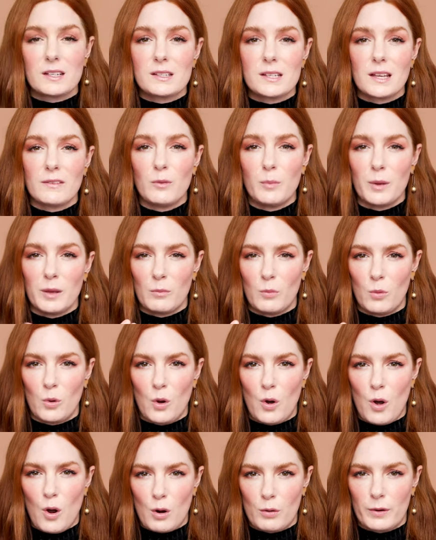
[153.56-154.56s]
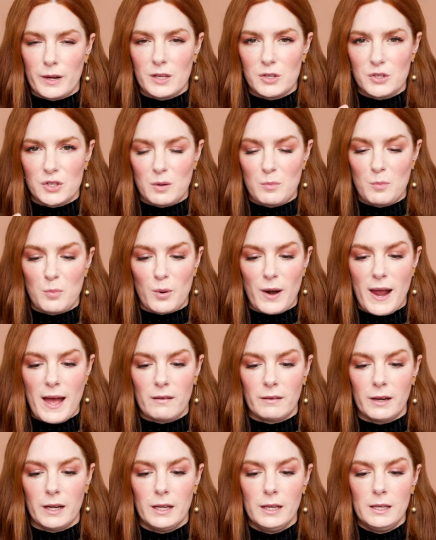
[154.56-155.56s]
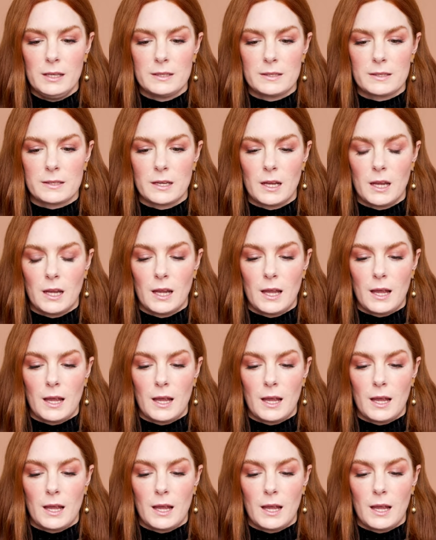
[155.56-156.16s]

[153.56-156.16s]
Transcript: does have a bit more orange and brown in it.